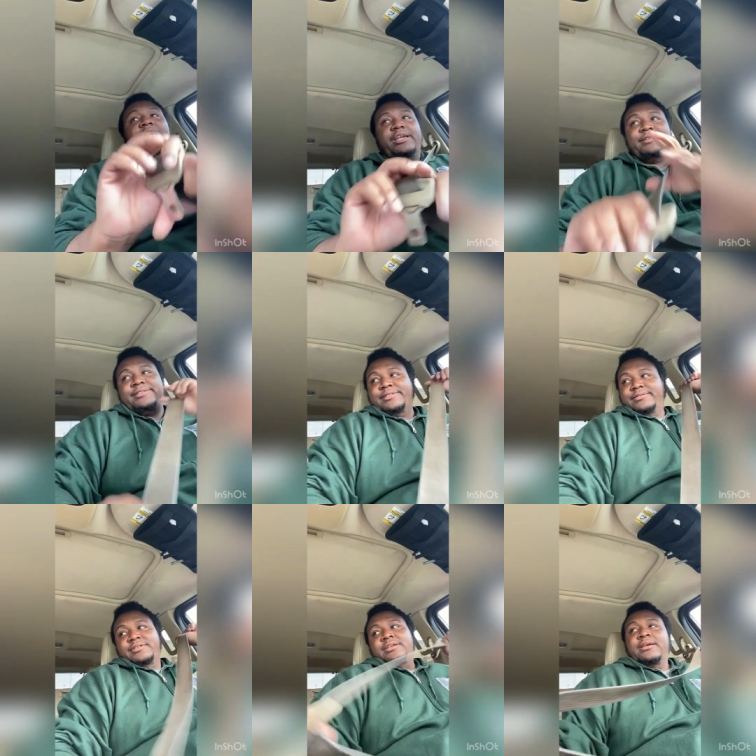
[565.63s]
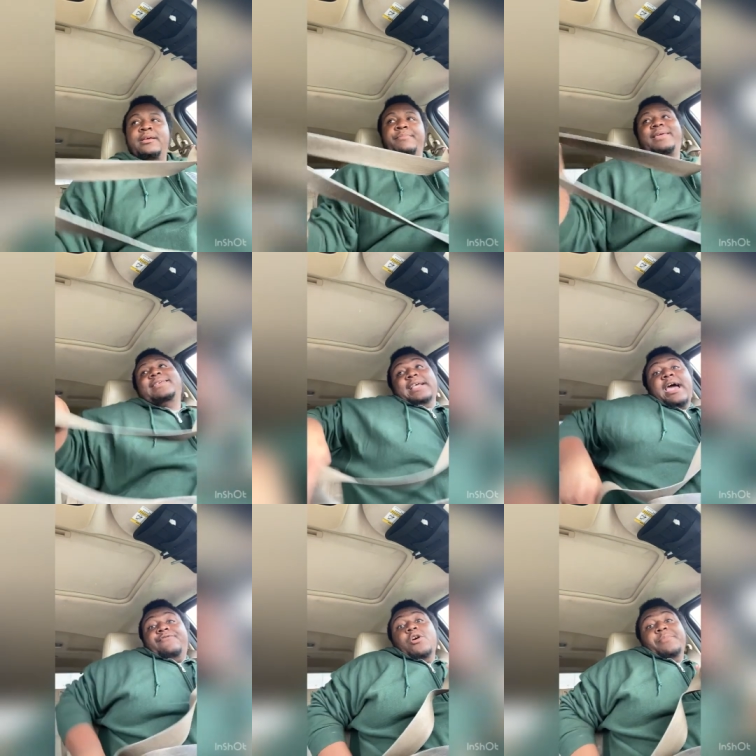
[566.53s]
days because I
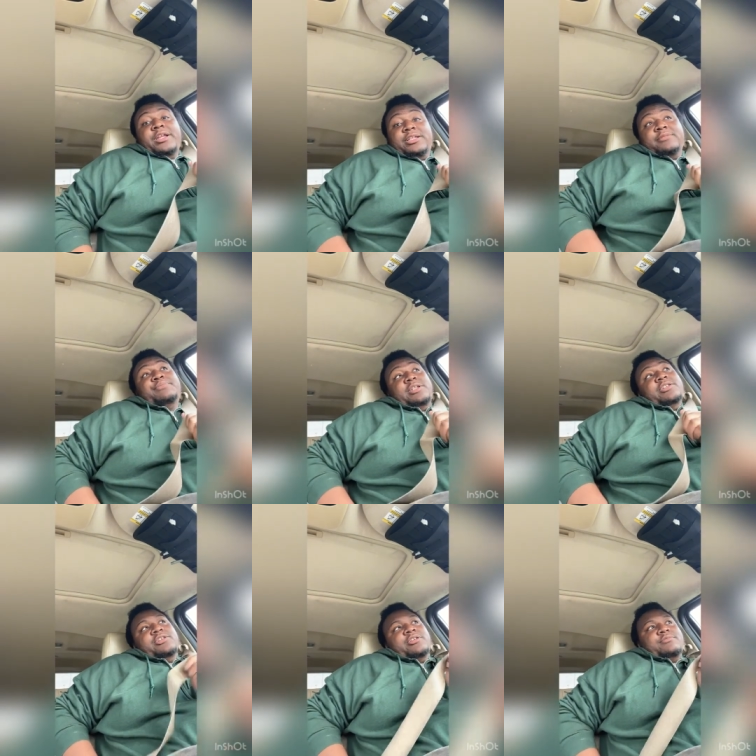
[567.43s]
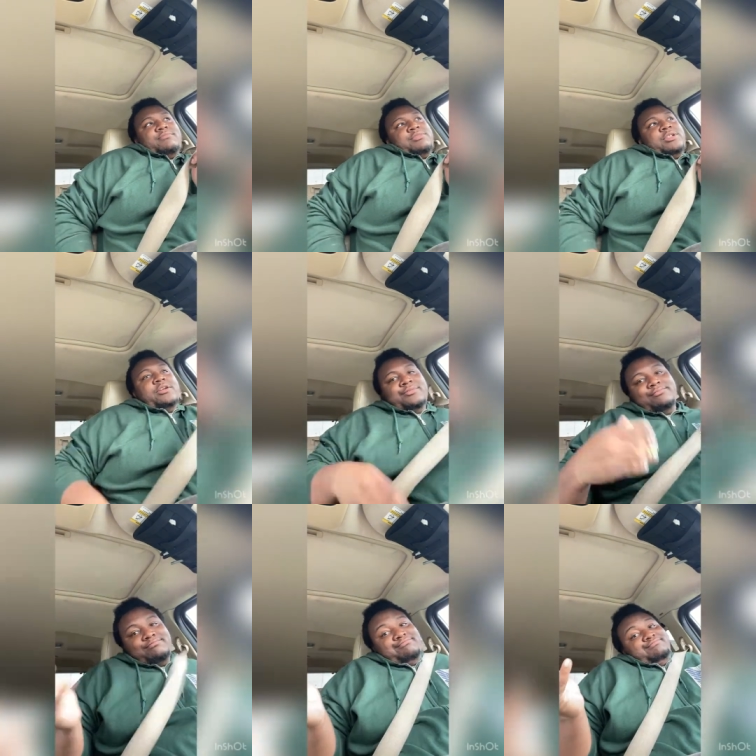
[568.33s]
have no money to put in there. So,
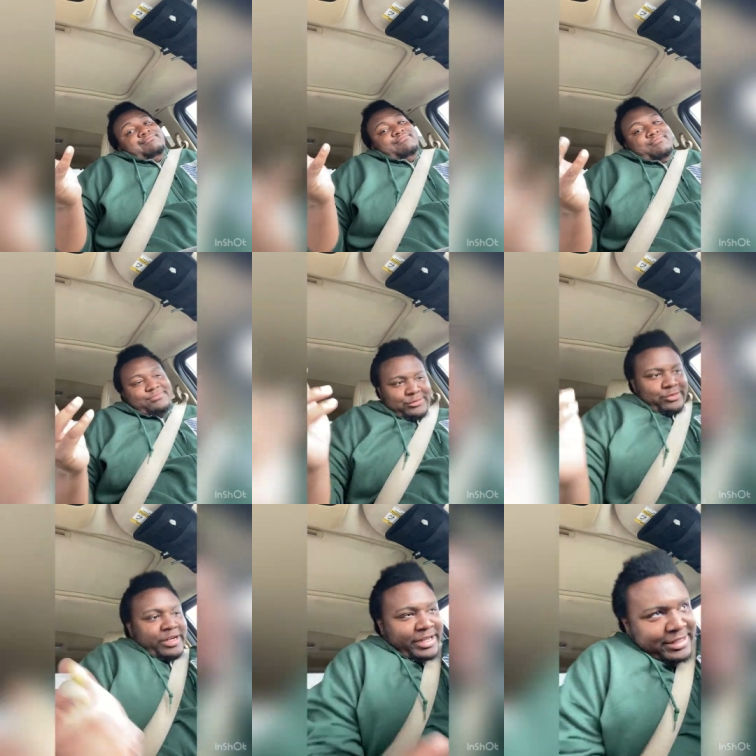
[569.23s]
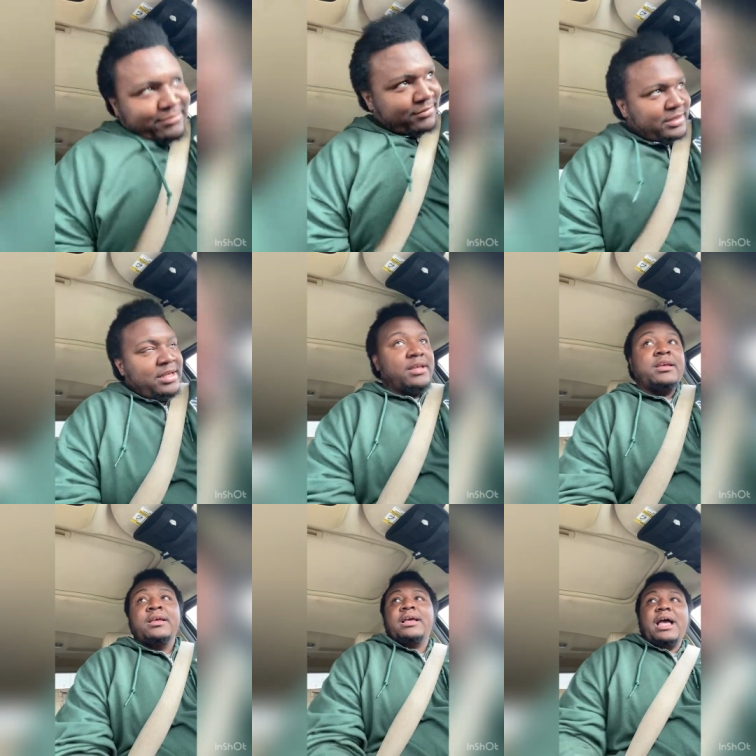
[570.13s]
right,
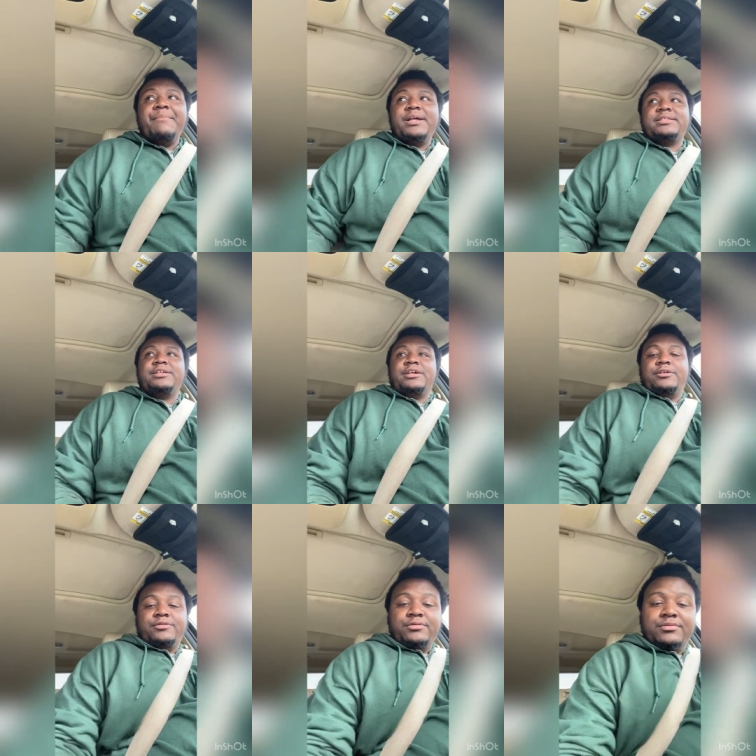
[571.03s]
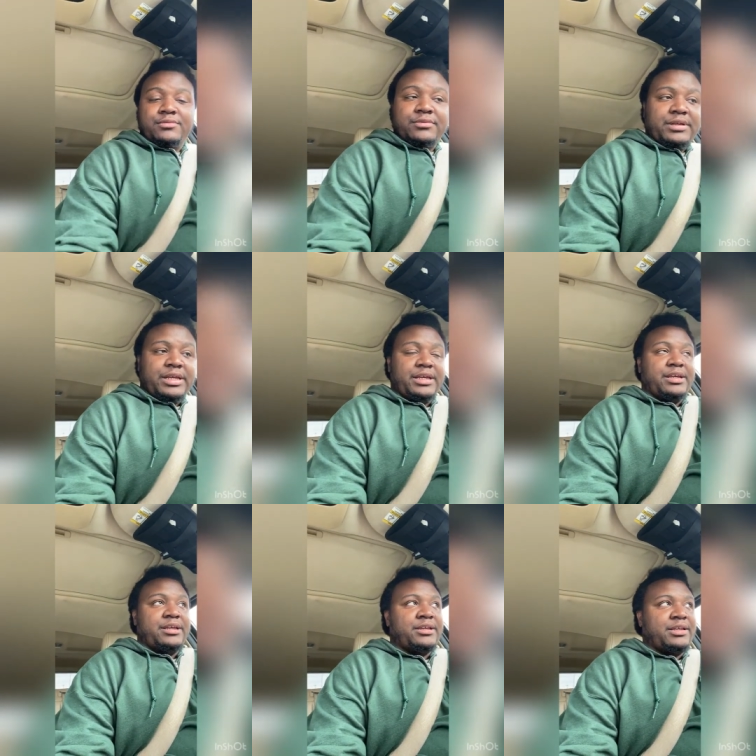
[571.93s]
I'm about to go
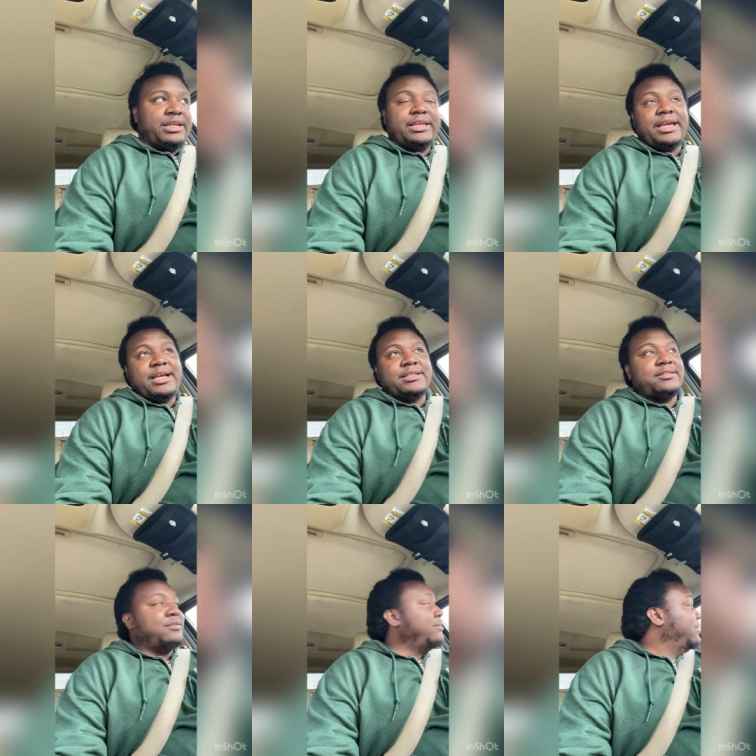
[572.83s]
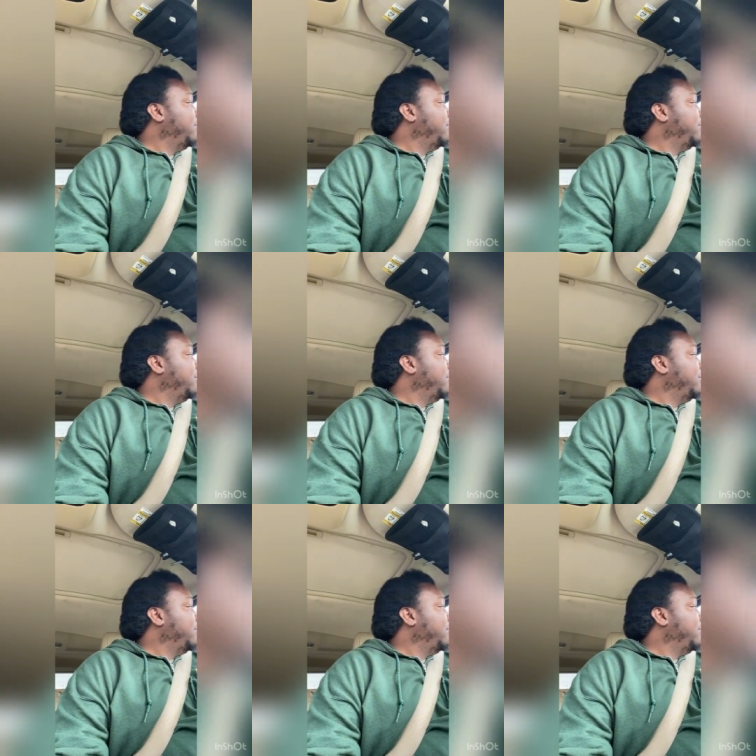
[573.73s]
and get gas.